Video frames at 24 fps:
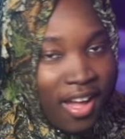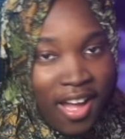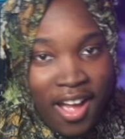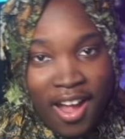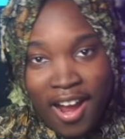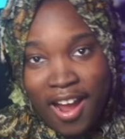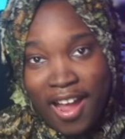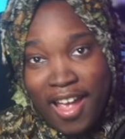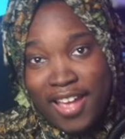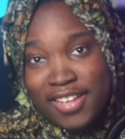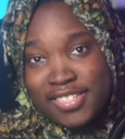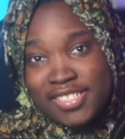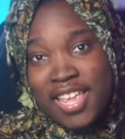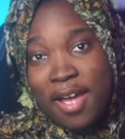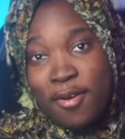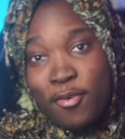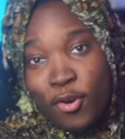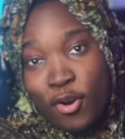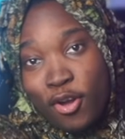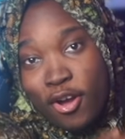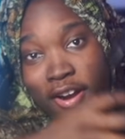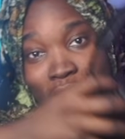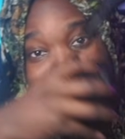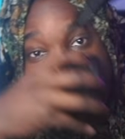Alright, it's
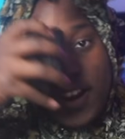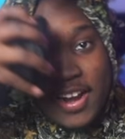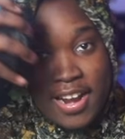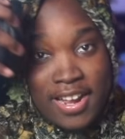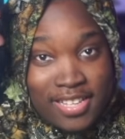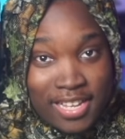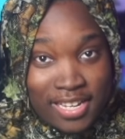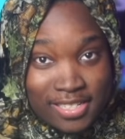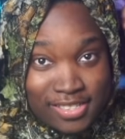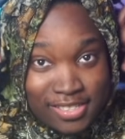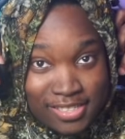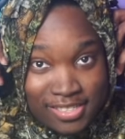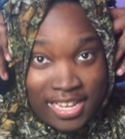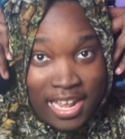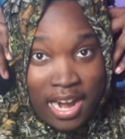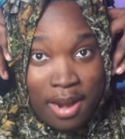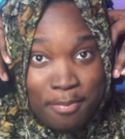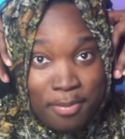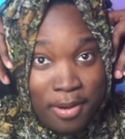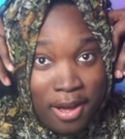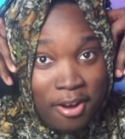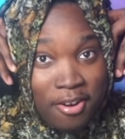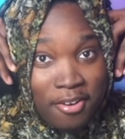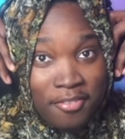time to go in arena and test this
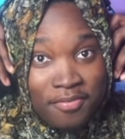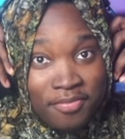setup out.